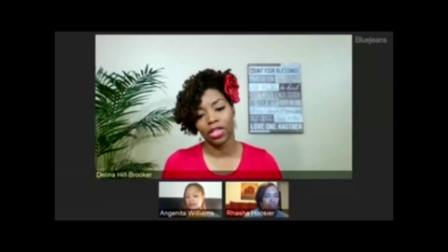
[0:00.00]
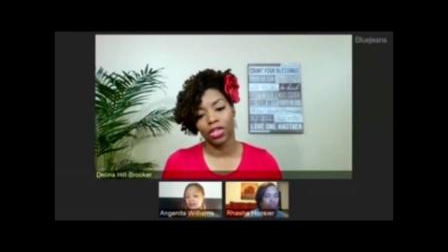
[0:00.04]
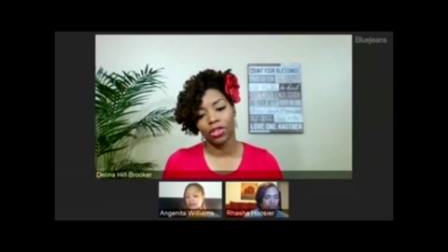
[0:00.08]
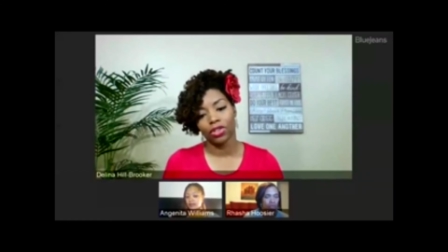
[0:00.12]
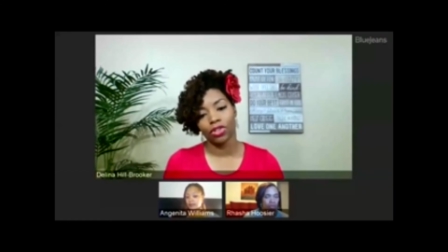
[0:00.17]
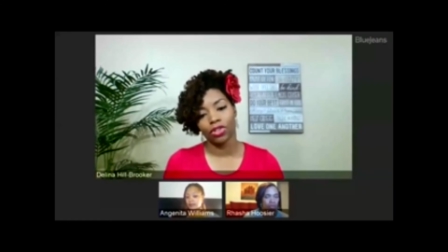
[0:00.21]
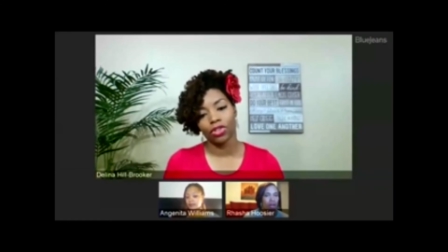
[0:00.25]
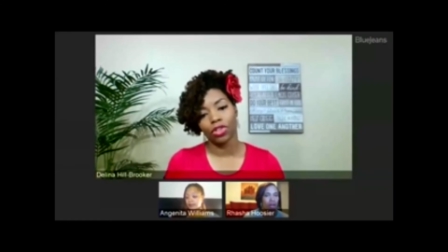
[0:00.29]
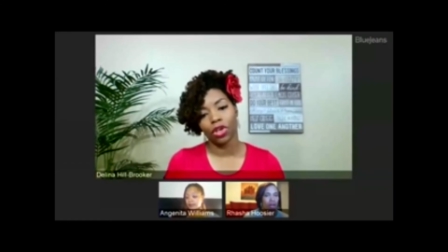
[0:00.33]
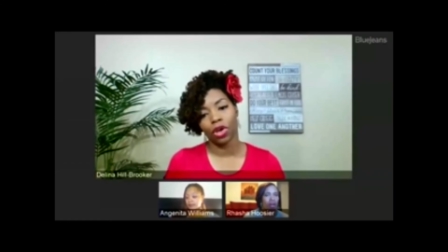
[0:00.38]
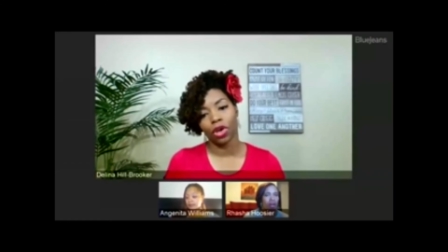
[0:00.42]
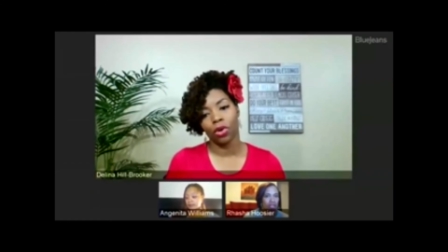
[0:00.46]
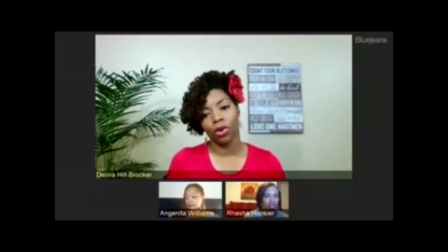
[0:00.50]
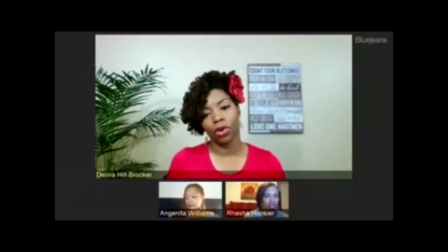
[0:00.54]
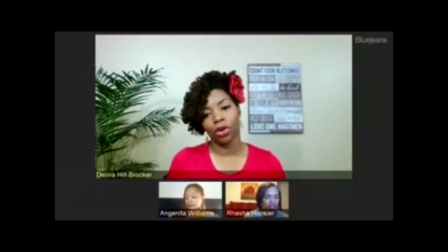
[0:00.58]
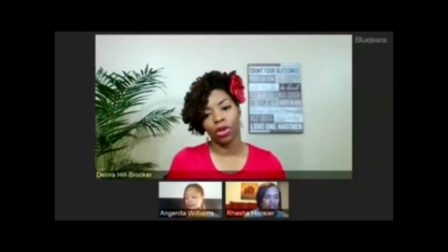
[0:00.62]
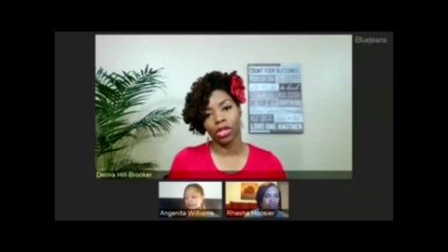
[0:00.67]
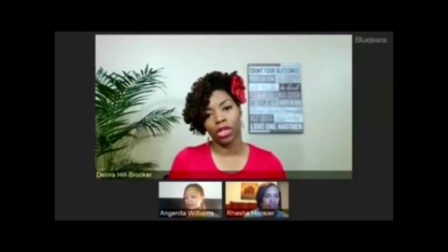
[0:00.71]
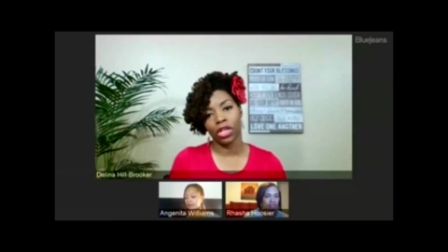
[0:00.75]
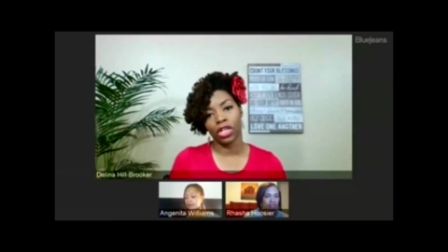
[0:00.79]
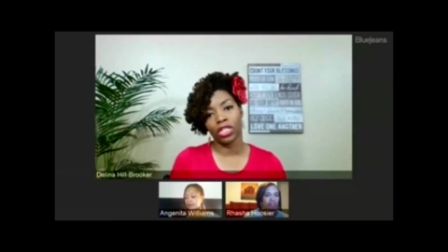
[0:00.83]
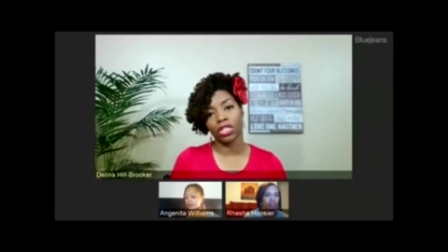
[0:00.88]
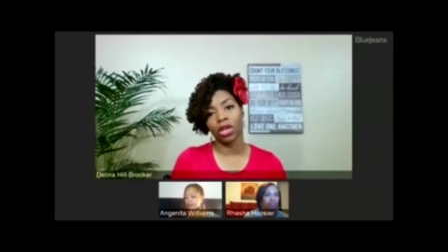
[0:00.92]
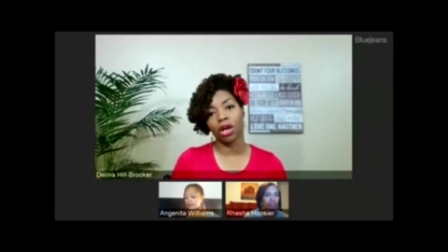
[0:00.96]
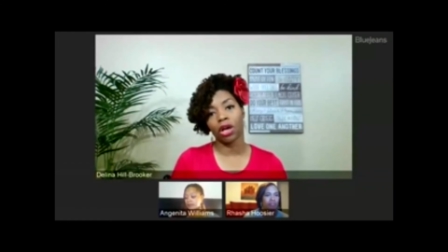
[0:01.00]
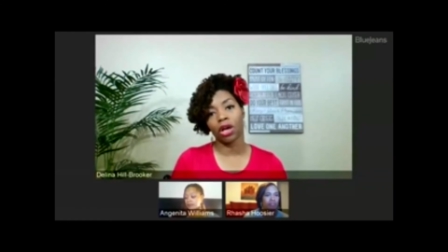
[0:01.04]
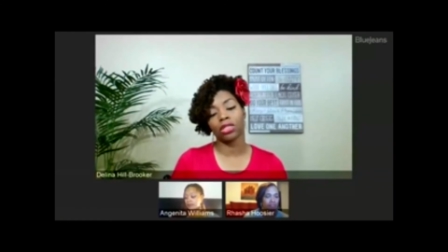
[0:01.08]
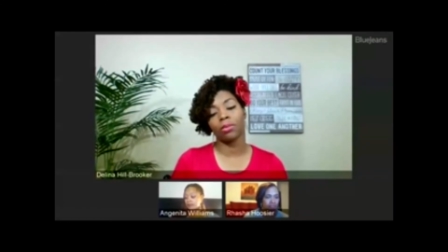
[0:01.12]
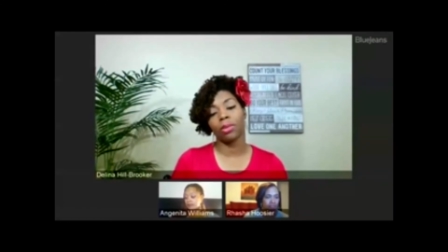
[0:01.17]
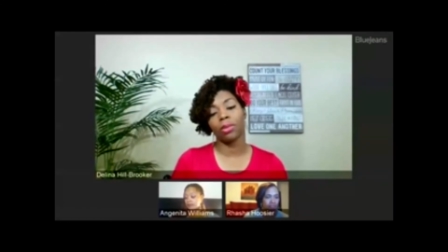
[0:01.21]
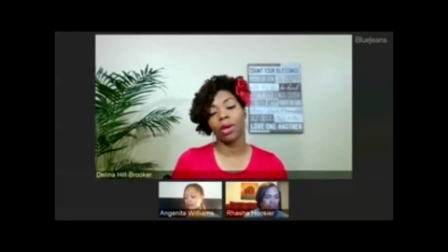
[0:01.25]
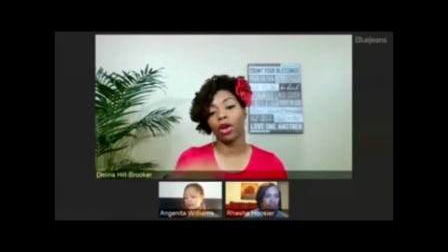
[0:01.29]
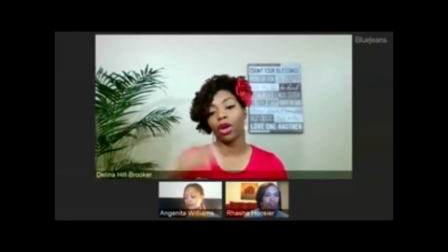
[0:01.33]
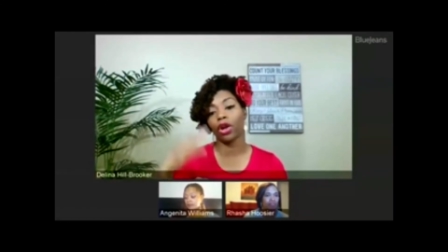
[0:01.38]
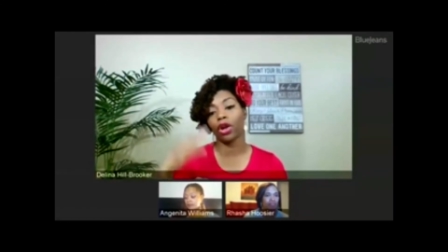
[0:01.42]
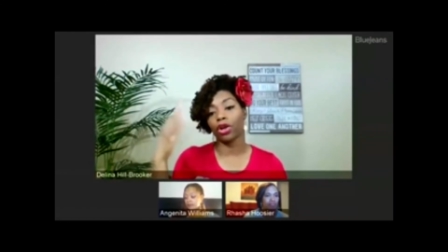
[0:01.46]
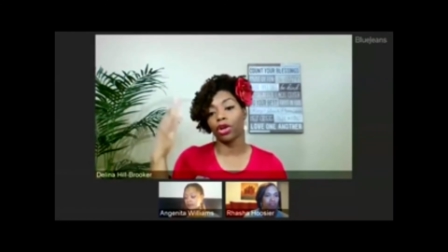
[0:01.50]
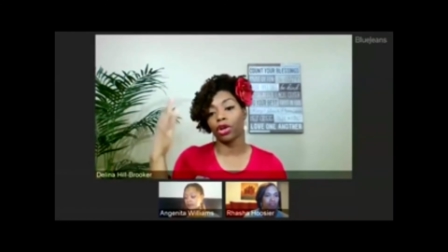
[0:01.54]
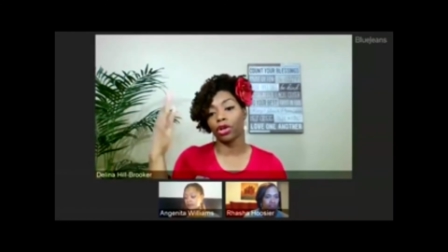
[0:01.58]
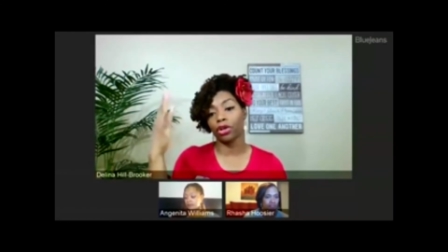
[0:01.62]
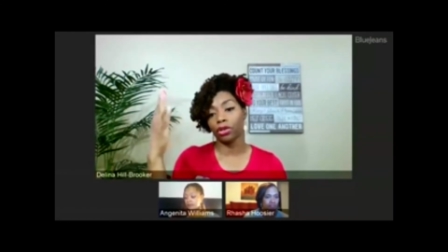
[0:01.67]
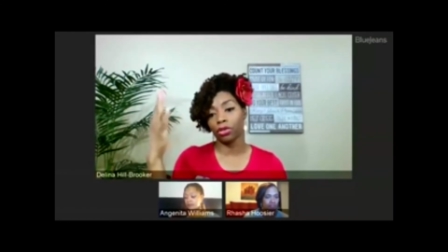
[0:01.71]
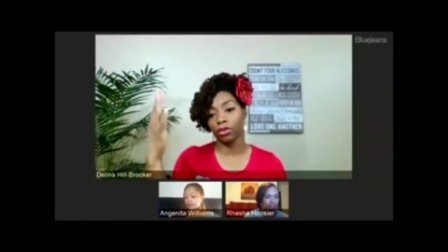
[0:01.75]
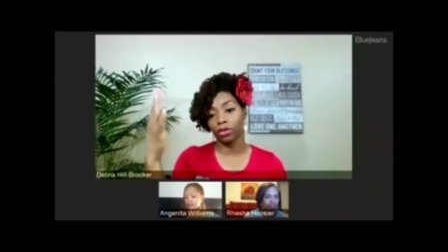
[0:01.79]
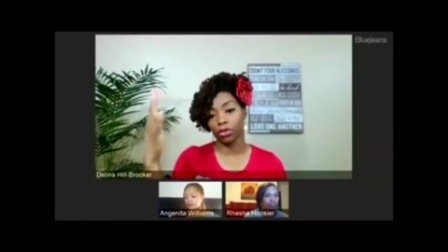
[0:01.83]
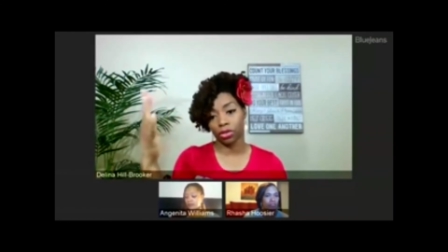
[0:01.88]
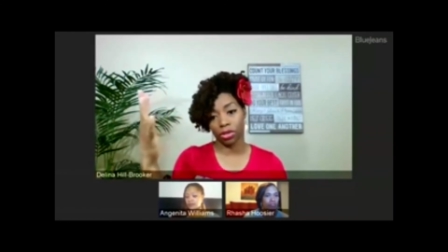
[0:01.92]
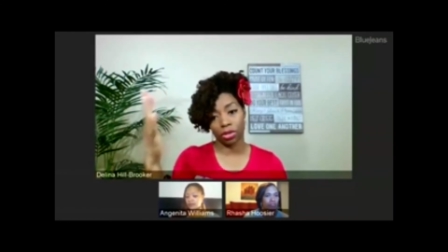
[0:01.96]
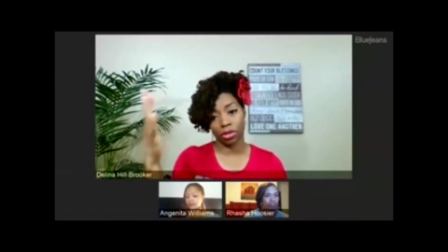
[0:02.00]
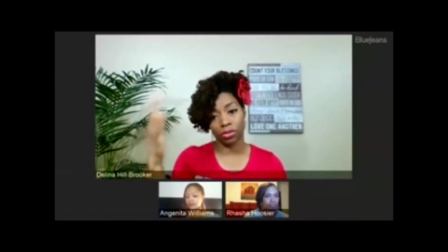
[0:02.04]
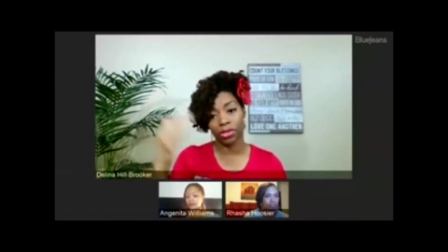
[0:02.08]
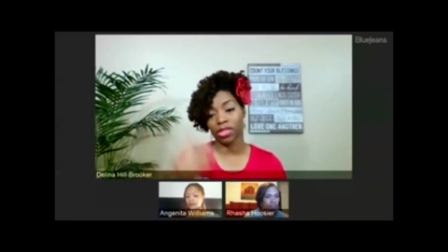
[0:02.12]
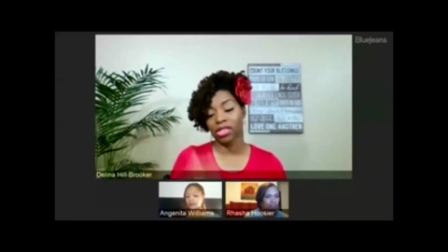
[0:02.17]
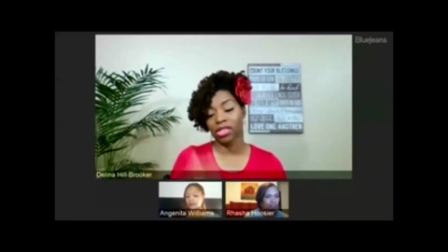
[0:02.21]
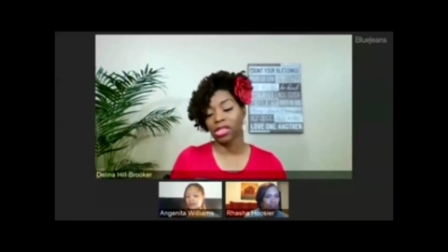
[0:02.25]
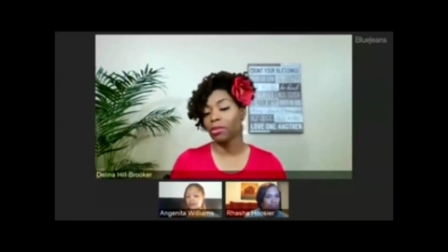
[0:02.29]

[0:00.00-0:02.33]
So it talks about her, some